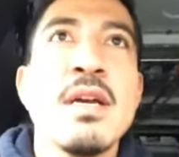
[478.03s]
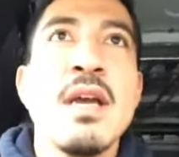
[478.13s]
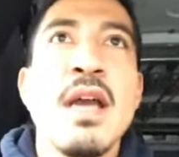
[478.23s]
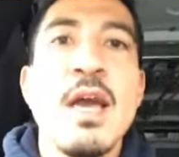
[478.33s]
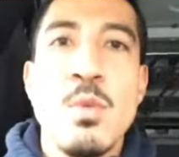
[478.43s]

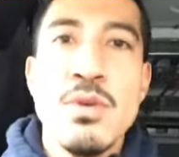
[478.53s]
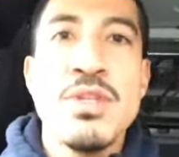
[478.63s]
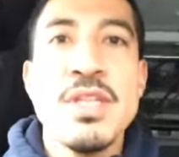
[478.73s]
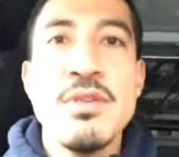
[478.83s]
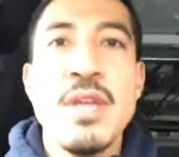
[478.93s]
and we'll see
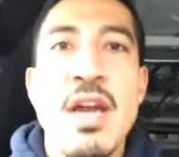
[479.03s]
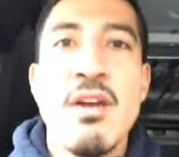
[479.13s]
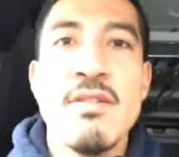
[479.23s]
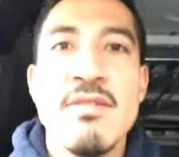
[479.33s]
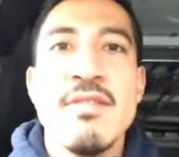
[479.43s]
you there.
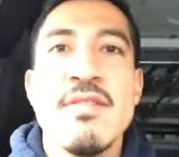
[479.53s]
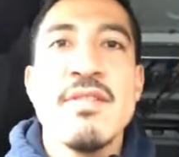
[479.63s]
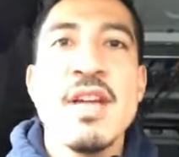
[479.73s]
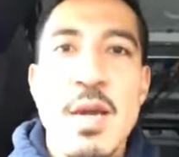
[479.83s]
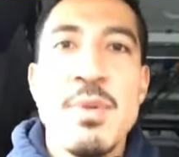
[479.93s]

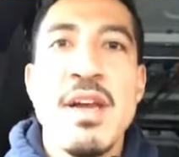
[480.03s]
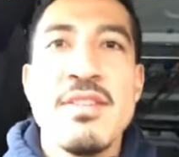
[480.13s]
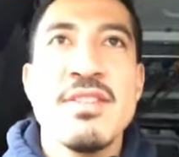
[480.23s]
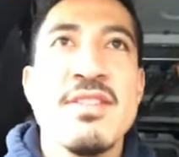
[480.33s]
God bless.